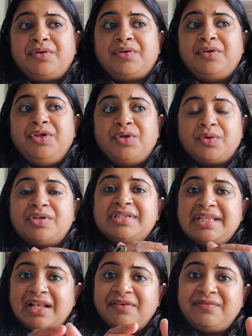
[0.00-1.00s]

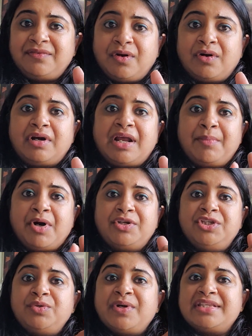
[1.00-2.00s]
yourself, or about
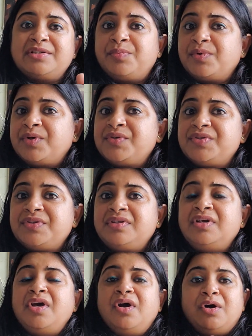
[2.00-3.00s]
you as a person,
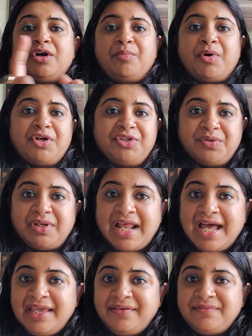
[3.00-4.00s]
or about your
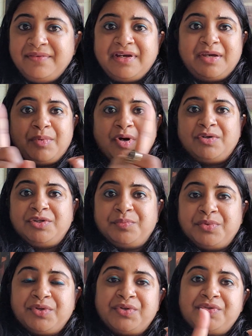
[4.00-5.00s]
life, about your
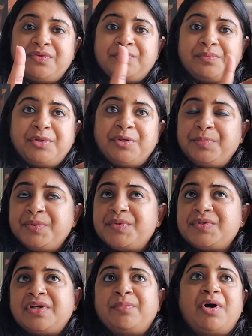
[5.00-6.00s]

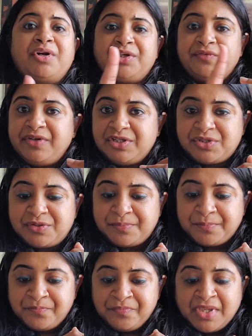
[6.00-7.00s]
purpose, about your vision.
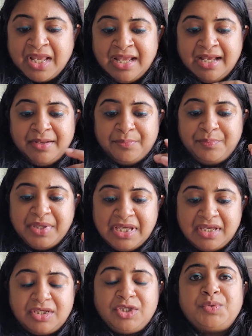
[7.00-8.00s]

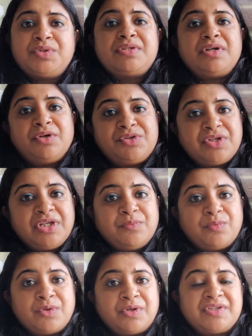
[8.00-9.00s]
Use nurturing
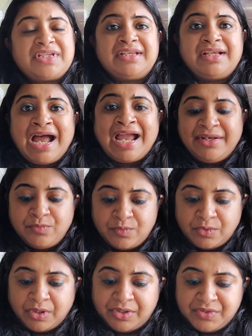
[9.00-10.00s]
words and kind
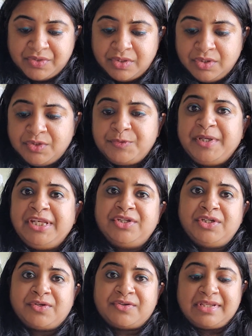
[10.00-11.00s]
words to speak to
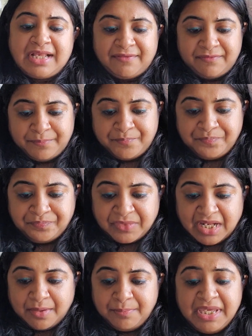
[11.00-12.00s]
yourself.
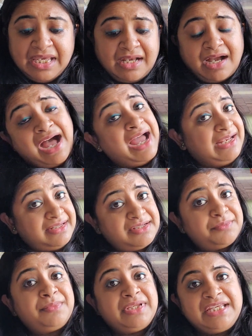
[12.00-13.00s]
Be kind,
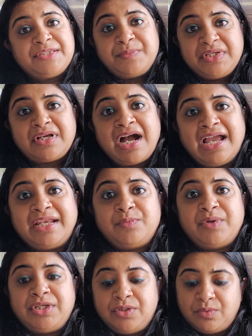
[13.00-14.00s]
please be kind
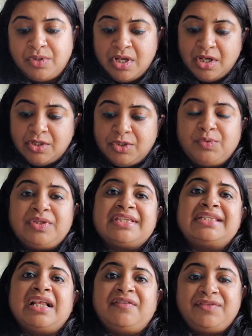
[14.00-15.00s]
when you do the
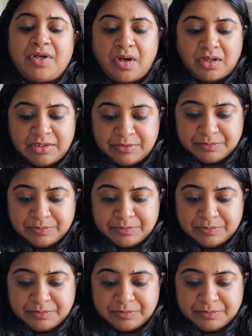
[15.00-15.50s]
self talk.